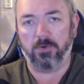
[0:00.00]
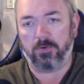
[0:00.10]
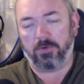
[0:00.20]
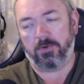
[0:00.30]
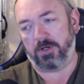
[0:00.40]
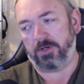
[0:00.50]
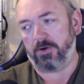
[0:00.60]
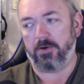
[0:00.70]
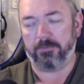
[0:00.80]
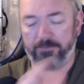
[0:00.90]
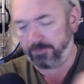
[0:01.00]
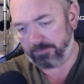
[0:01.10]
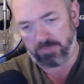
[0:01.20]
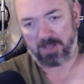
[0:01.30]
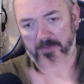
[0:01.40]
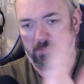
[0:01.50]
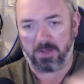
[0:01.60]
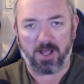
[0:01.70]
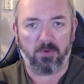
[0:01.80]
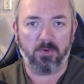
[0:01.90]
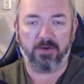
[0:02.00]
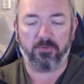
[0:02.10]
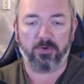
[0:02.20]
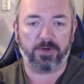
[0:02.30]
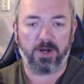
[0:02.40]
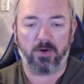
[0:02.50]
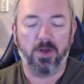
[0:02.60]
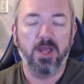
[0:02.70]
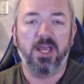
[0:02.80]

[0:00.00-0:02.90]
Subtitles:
or, you know, blah, blah, blah, whatever, you know.